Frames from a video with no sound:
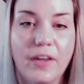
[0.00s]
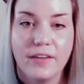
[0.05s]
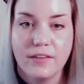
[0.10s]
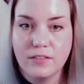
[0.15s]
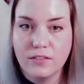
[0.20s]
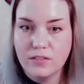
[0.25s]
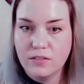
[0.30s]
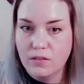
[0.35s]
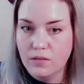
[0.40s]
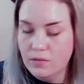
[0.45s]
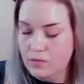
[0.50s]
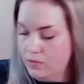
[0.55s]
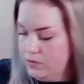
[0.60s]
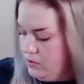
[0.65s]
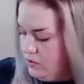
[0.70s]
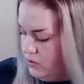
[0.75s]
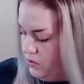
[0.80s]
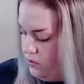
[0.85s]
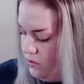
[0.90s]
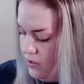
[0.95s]
so
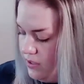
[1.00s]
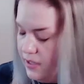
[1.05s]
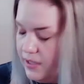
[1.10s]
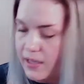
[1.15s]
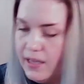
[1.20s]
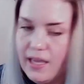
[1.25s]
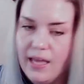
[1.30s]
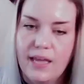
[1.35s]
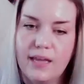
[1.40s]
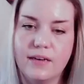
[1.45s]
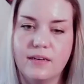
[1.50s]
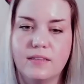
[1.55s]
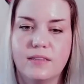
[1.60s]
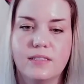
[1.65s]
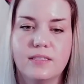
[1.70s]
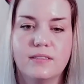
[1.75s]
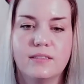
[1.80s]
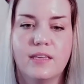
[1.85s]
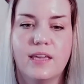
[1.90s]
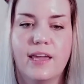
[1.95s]
looking at
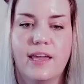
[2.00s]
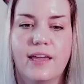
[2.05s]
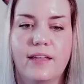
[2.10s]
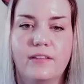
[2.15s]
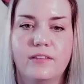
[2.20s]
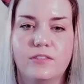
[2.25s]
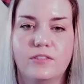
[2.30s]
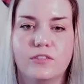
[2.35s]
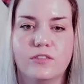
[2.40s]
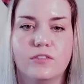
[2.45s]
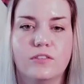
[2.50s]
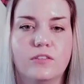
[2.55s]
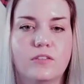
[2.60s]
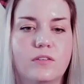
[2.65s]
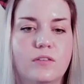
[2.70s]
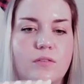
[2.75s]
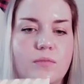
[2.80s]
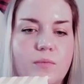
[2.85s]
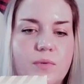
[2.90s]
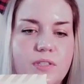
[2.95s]
this
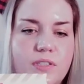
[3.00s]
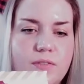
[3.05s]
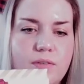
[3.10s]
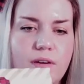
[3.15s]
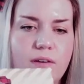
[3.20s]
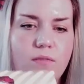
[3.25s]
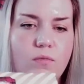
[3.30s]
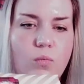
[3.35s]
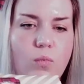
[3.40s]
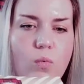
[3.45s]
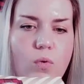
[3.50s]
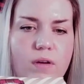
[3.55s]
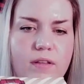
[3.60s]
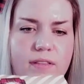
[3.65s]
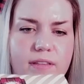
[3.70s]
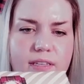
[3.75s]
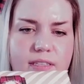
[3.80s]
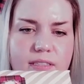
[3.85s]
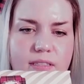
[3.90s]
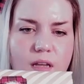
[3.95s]
calendar, we do have
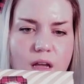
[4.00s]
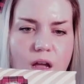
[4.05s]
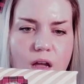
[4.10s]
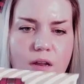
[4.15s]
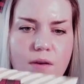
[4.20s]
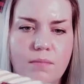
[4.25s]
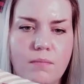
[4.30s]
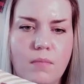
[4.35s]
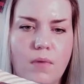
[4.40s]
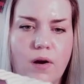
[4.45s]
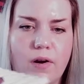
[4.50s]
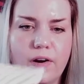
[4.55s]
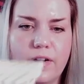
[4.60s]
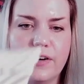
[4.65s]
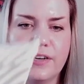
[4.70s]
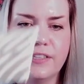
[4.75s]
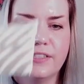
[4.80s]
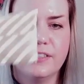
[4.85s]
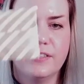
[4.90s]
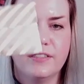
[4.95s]
one that's
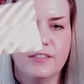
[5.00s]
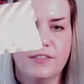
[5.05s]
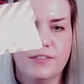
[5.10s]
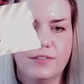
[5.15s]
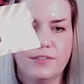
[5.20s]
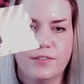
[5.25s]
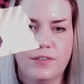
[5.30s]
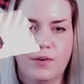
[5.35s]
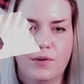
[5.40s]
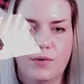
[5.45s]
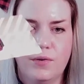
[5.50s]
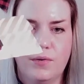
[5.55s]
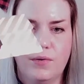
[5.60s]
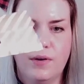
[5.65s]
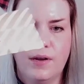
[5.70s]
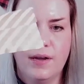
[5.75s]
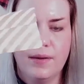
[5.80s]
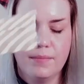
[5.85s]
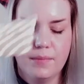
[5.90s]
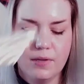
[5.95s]
unmarked, so
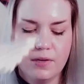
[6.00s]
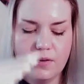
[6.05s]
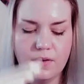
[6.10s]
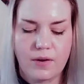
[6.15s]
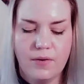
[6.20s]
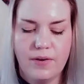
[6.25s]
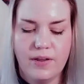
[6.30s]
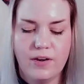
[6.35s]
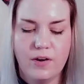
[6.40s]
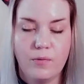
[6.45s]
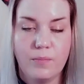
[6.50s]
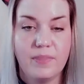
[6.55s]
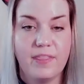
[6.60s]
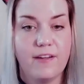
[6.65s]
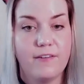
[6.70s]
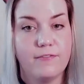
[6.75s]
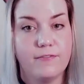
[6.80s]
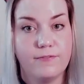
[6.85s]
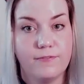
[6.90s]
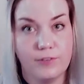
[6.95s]
I'm gonna go ahead and open
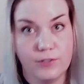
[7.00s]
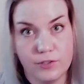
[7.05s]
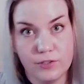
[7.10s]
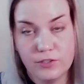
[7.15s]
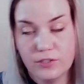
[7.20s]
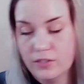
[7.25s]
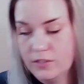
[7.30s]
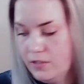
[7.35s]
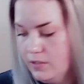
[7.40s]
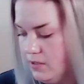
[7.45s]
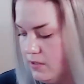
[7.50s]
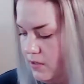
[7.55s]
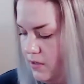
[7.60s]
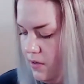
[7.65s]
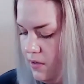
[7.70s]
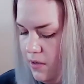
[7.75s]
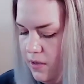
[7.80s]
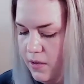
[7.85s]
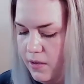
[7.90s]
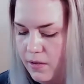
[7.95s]
that first
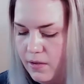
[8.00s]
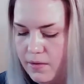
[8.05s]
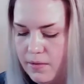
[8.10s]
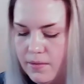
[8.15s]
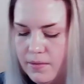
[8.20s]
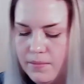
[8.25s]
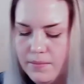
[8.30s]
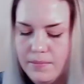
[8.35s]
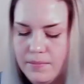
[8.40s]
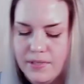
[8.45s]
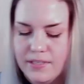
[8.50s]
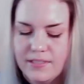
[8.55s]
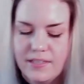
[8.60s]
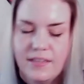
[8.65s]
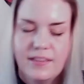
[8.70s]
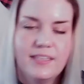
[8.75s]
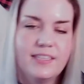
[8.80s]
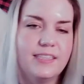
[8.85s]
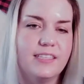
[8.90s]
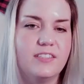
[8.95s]
because I
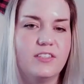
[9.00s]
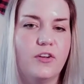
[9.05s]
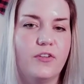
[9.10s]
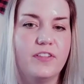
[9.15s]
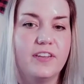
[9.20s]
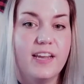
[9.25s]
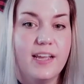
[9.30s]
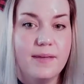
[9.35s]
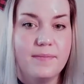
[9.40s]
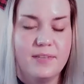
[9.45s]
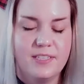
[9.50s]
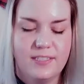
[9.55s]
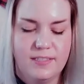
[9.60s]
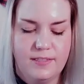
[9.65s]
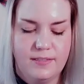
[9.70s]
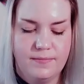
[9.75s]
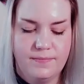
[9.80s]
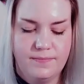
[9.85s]
think that's all the diamonds.